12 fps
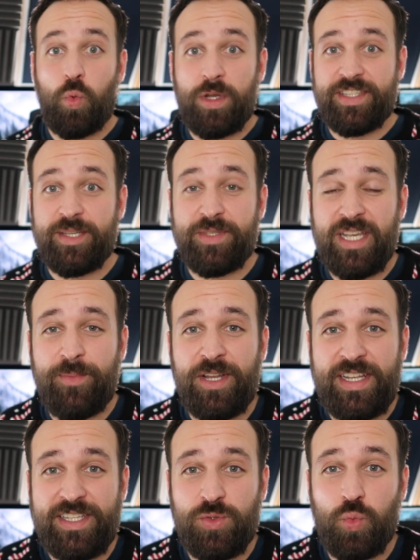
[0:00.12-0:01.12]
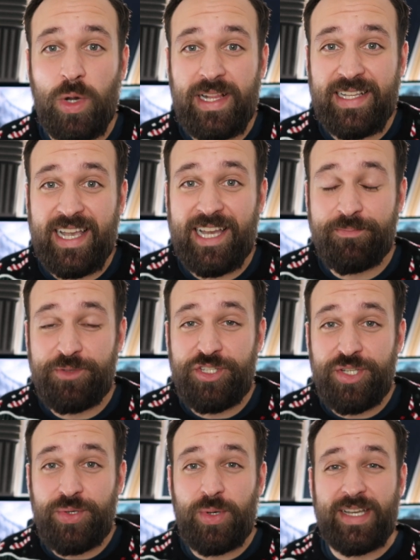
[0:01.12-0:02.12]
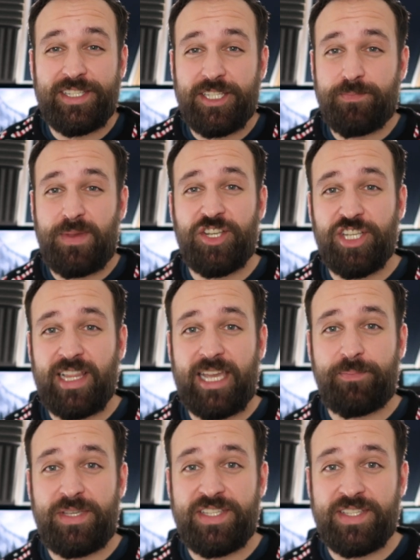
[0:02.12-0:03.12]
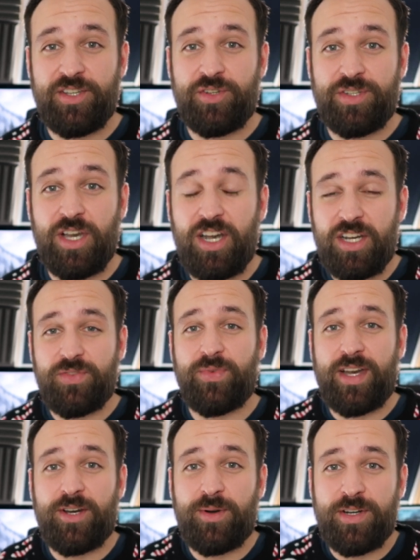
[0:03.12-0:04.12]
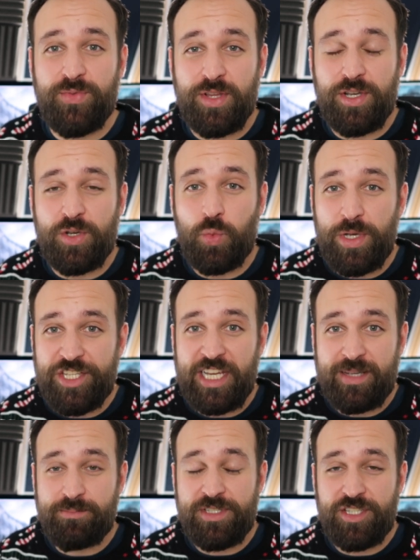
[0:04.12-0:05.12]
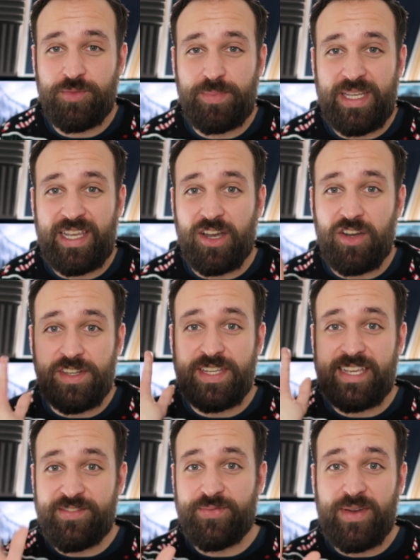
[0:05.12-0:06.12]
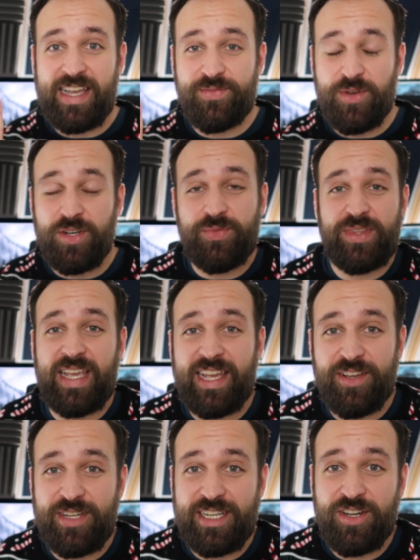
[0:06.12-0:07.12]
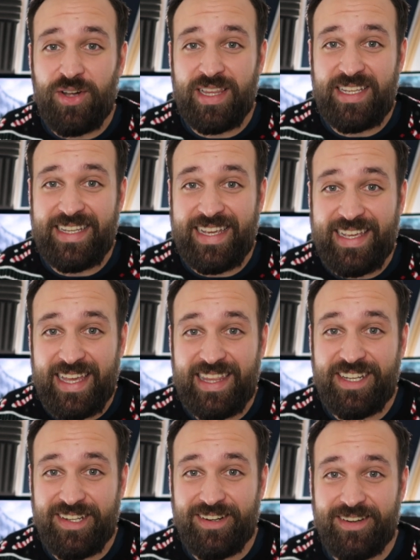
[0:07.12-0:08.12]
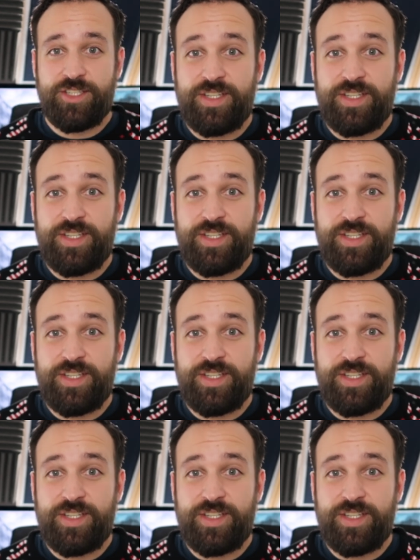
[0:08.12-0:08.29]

What's up, Simonics? Welcome to a special episode of our vlog, which happens to be on day five of the Ionic Holiday Calendar.